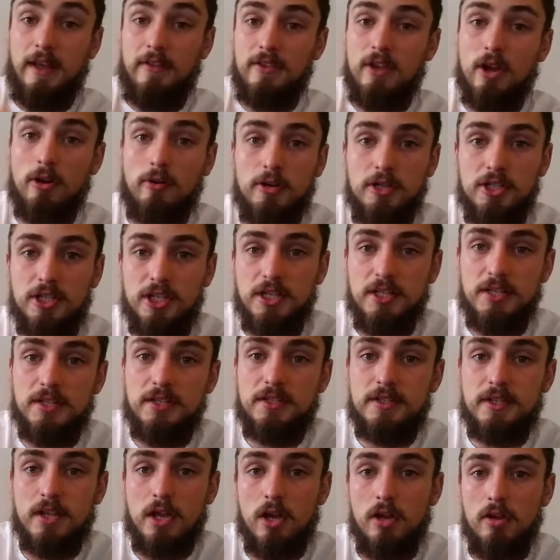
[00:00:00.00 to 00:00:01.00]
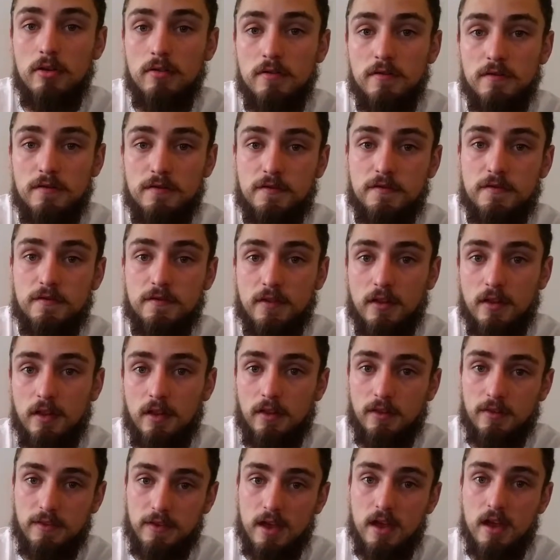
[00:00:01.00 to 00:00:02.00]
out the origins of
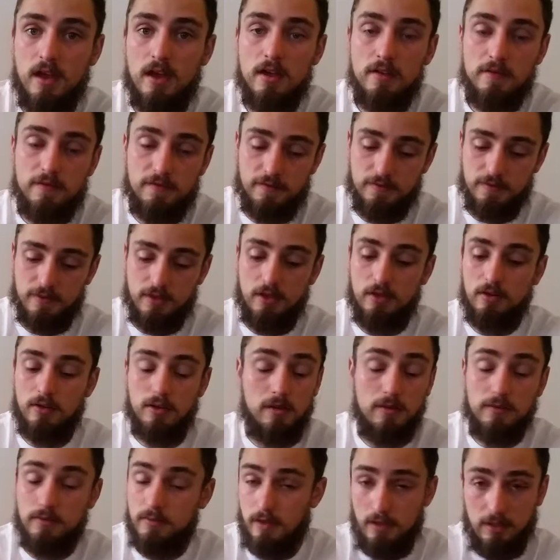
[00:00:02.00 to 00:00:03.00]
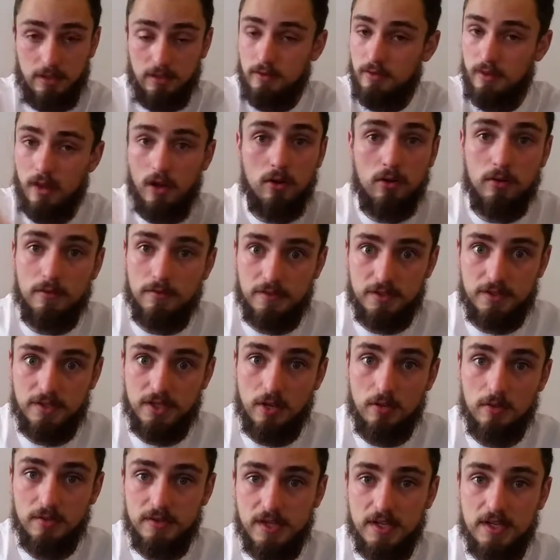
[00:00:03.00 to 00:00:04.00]
the Earth, the like the whole of the
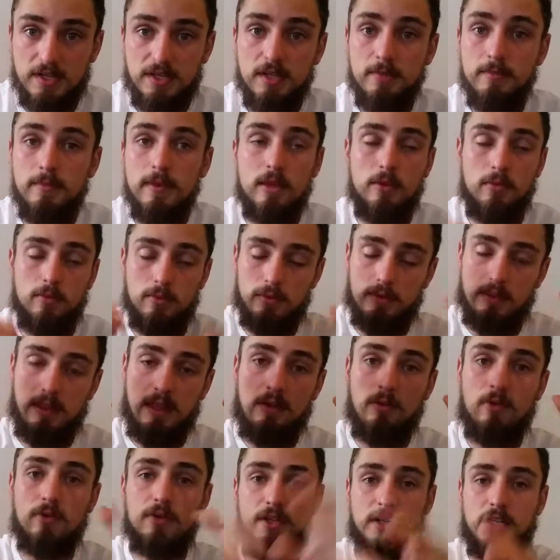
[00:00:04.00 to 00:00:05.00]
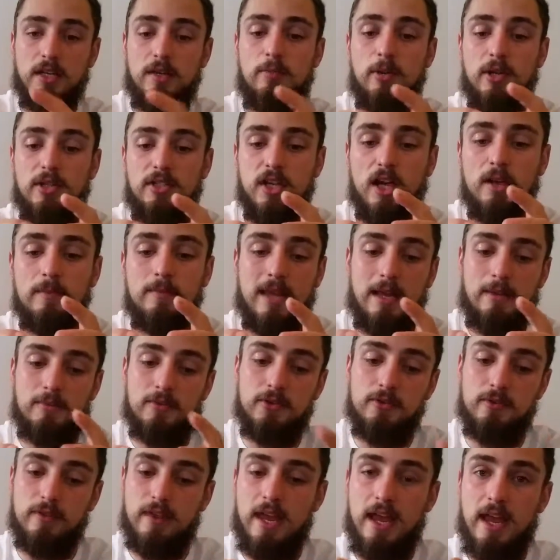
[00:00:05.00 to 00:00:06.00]
solar system. It, they're also going to put a time
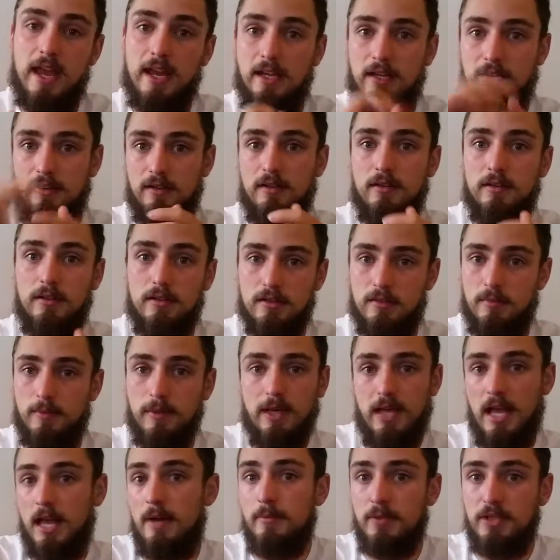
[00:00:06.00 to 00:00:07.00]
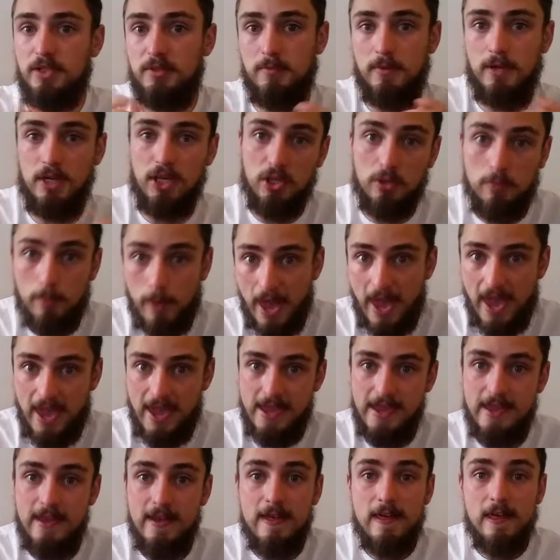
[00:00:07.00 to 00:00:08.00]
capsule there, and depending how much money you
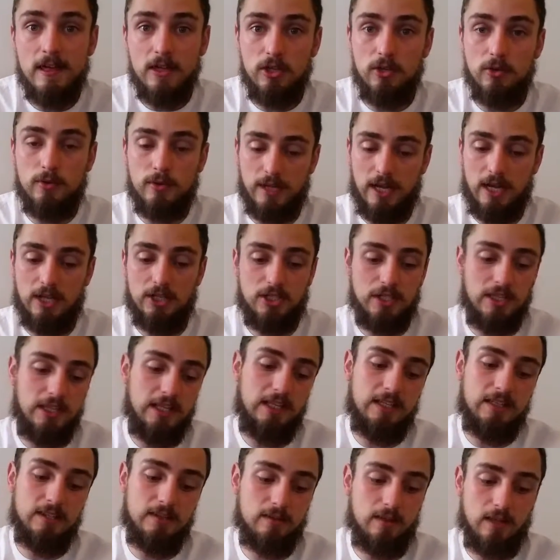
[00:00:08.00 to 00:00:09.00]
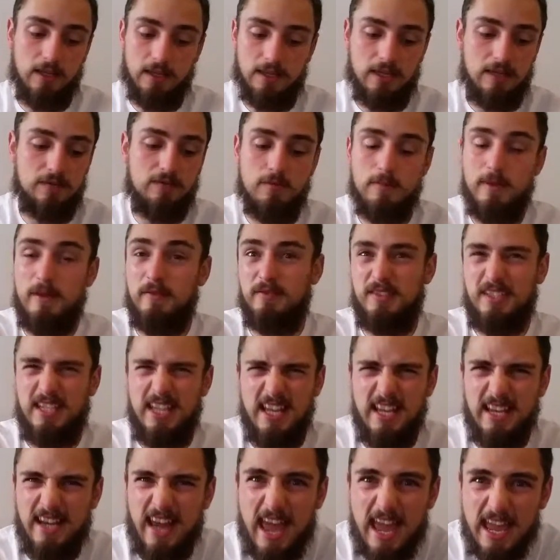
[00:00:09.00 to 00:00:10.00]
pay, you can actually like give a bit of
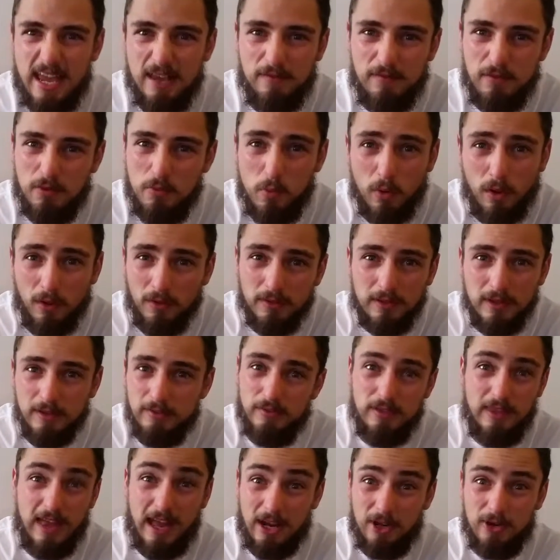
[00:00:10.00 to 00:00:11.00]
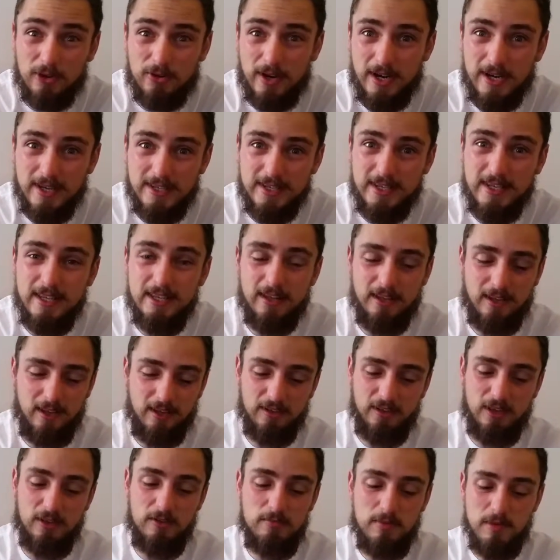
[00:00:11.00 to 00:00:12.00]
DNA if you want, if you're that crazy. Like I
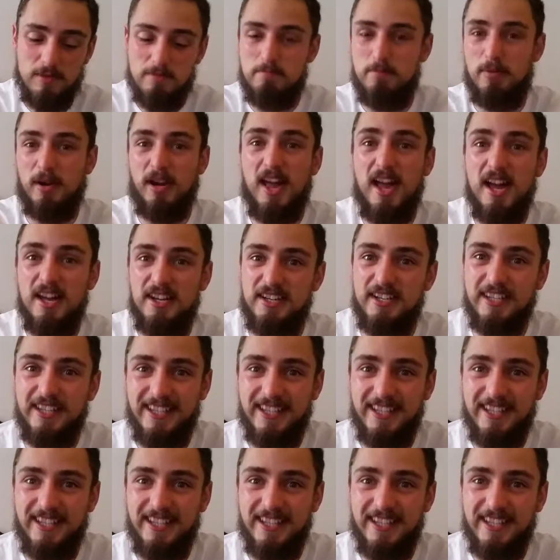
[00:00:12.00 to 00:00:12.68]
don't know, a bit of blood.